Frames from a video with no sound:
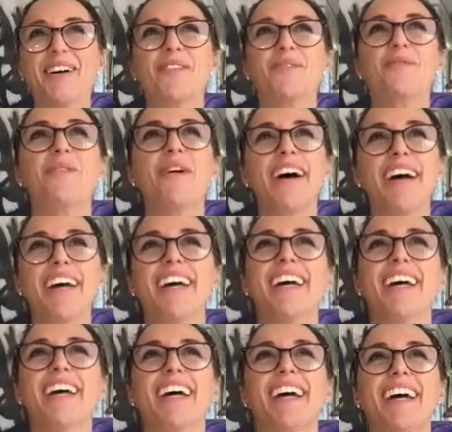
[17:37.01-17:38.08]
what
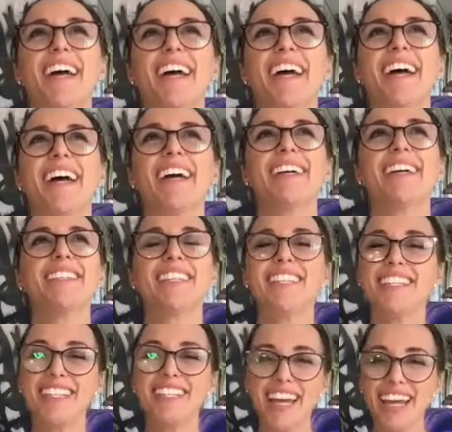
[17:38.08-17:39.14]
is a
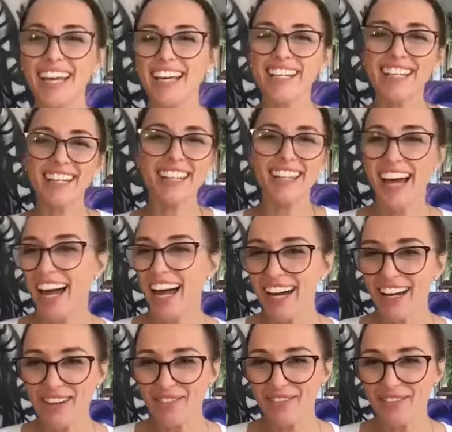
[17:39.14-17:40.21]
day in a
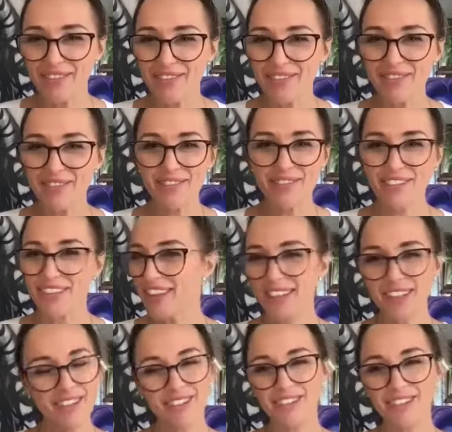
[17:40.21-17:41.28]
life with
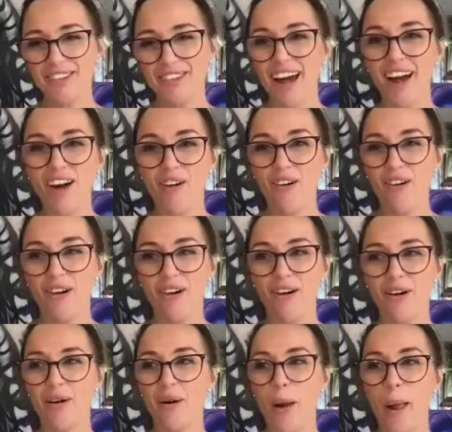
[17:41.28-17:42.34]
you
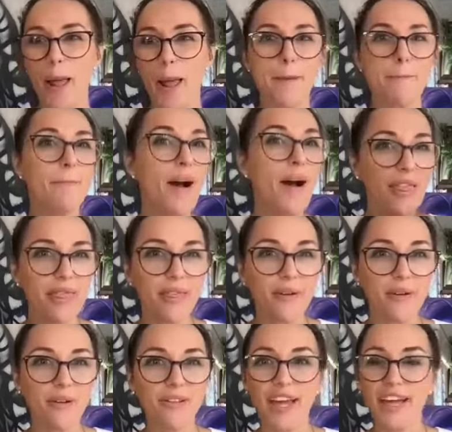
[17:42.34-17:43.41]
or a month?
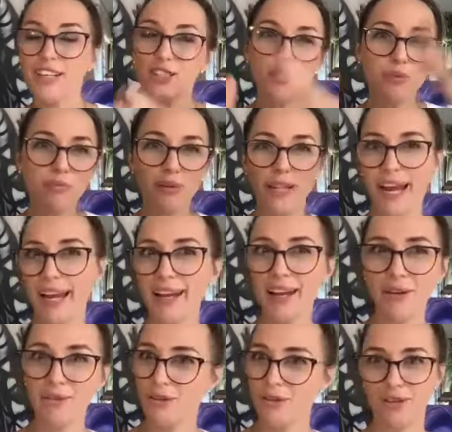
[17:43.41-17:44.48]
Or like, do you plan
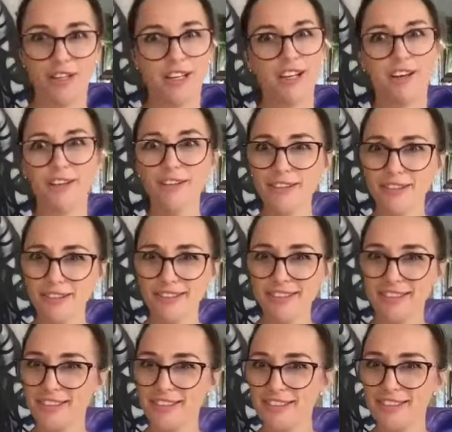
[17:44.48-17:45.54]
out your
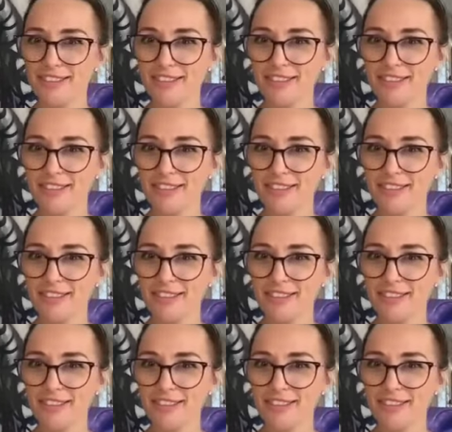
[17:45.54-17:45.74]
years?